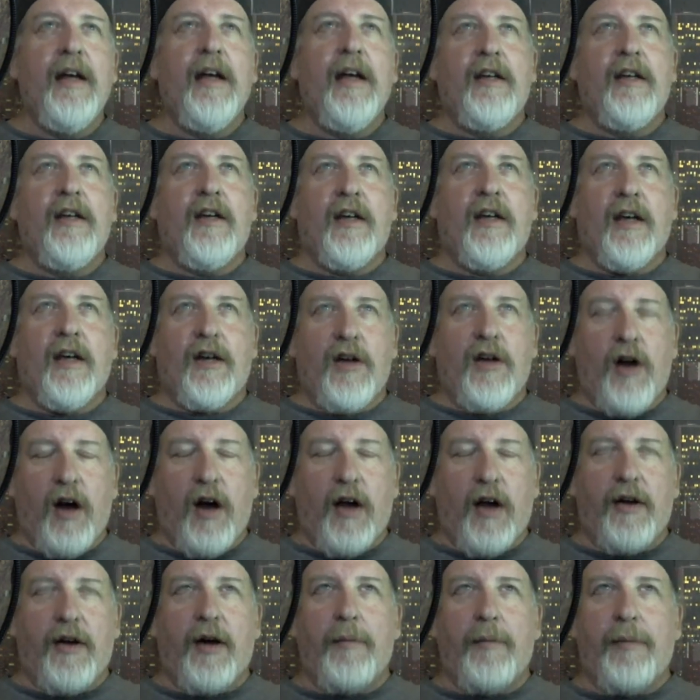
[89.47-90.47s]
You get
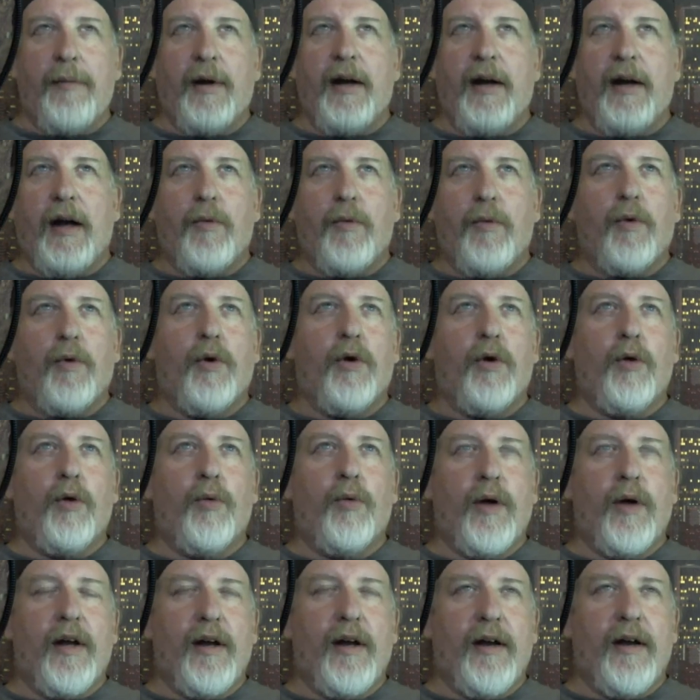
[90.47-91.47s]
caught up in that
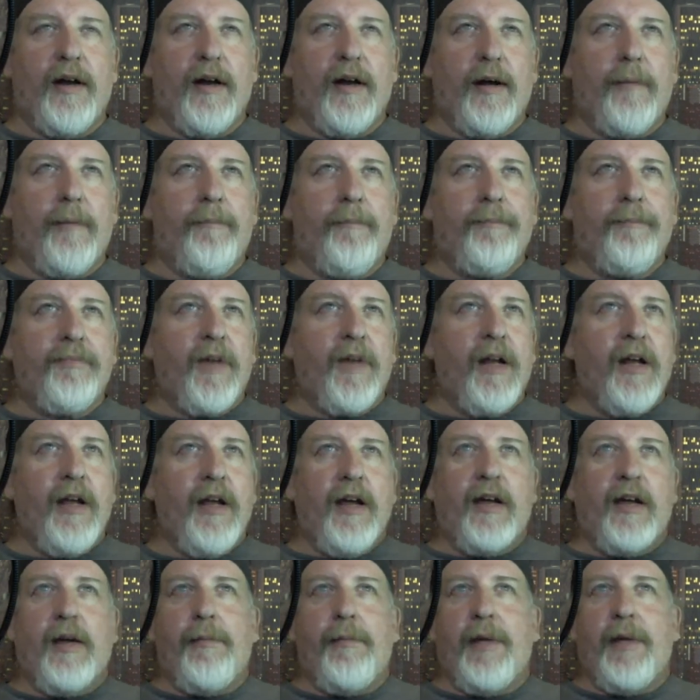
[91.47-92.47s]
whirlwind.
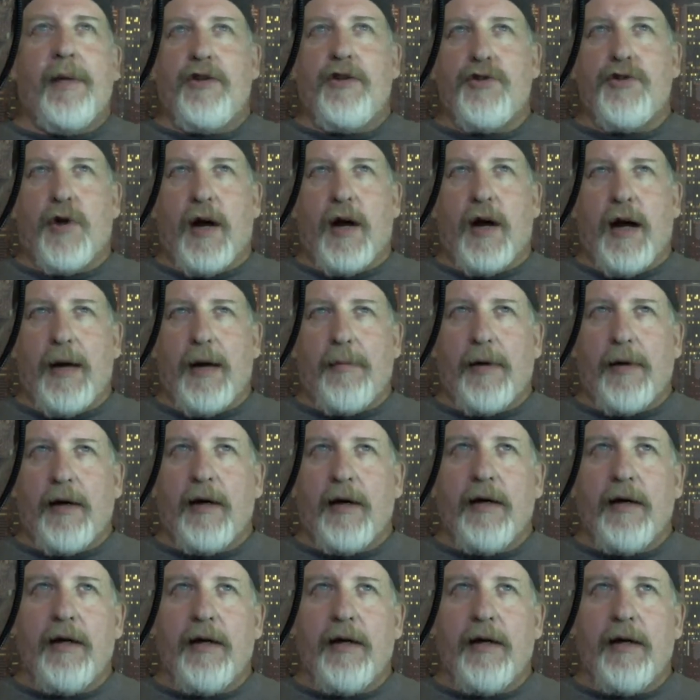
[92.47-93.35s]
It could be drama.